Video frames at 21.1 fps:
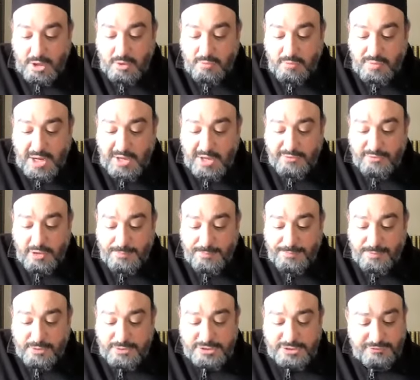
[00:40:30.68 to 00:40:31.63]
Rather, a
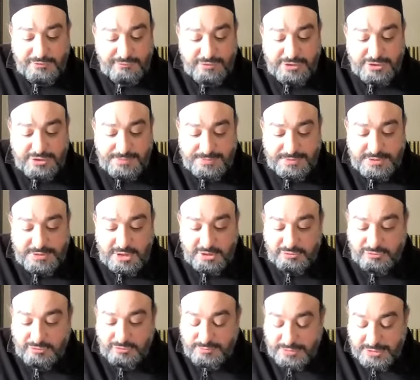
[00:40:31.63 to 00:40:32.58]
person frees
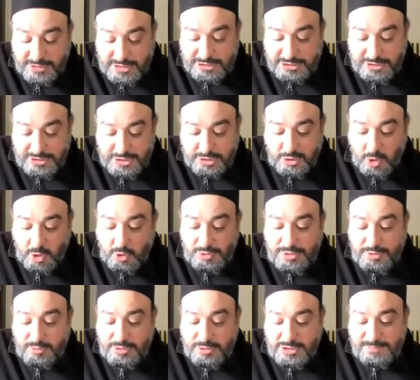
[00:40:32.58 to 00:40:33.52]
himself from stinginess
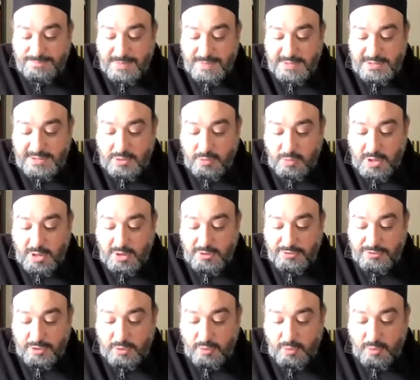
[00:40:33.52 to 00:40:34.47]
only when spending
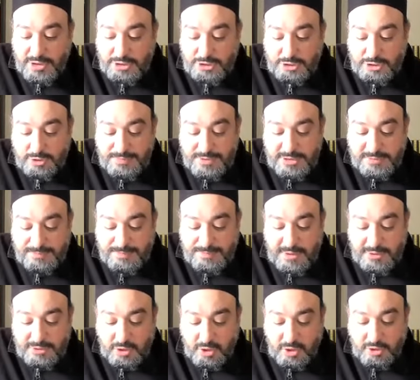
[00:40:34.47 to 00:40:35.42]
wealth on what it should be
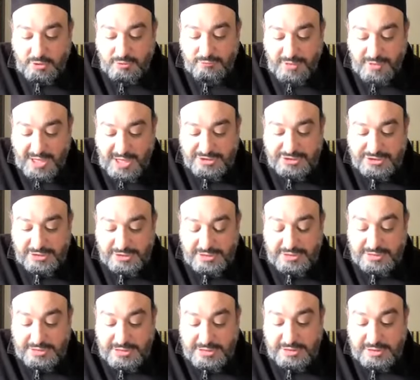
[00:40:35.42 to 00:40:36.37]
spent on, rationally
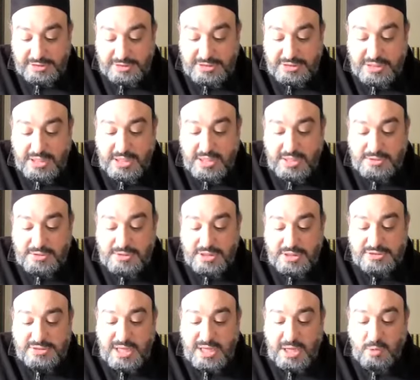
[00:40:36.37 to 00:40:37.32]
and legally,
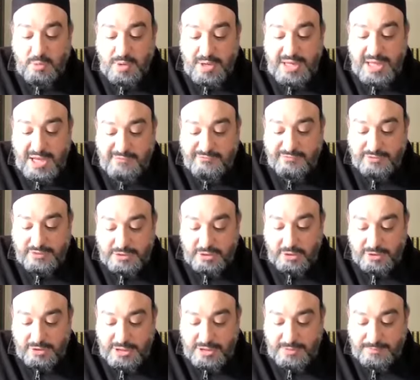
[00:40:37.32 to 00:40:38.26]
does not weigh heavily
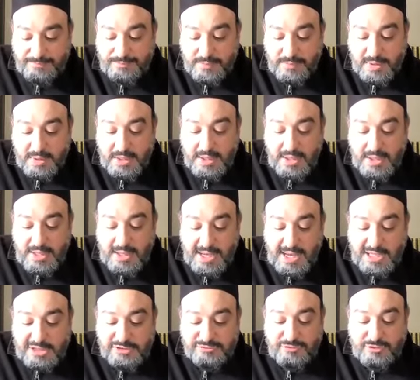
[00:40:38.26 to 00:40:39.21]
on him,
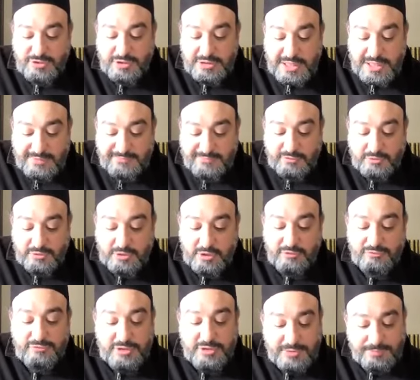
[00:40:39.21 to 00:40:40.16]
as for the level
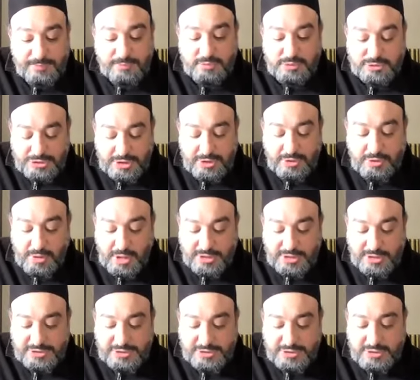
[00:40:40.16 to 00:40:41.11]
of liberal
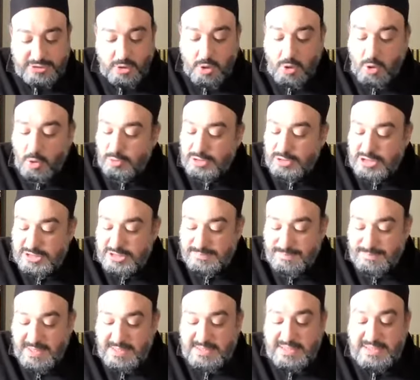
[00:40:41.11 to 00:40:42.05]
generosity, only
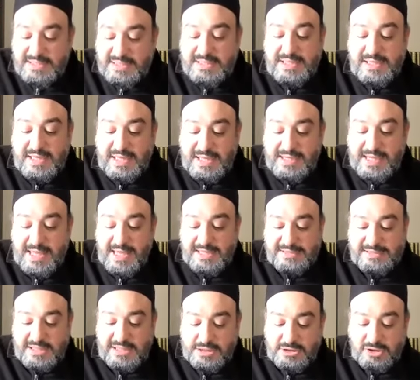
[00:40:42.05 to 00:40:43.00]
spending in
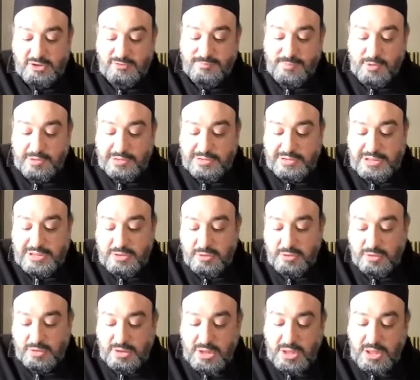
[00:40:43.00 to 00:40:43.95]
excess of both
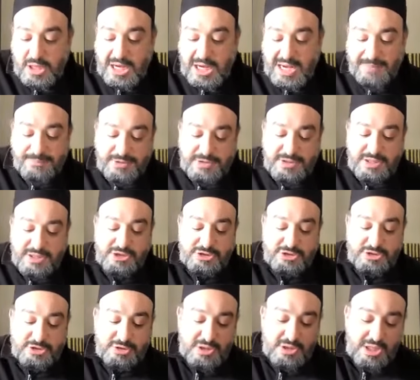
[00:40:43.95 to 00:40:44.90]
legal
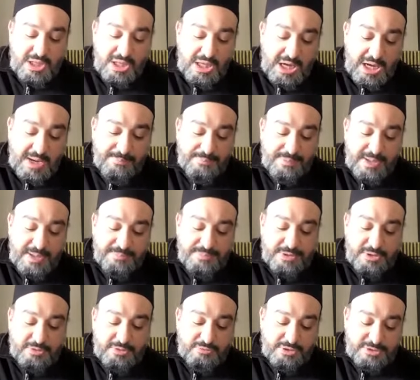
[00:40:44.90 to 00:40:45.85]
obligation and
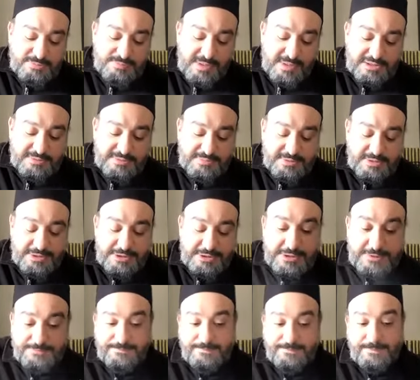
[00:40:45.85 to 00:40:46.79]
public
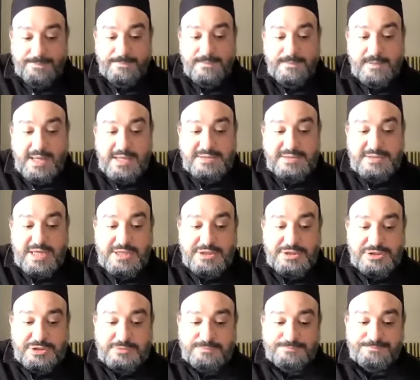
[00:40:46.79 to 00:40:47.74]
respectability
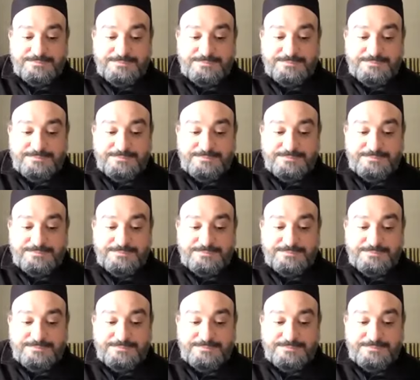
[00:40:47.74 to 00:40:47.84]
attains it.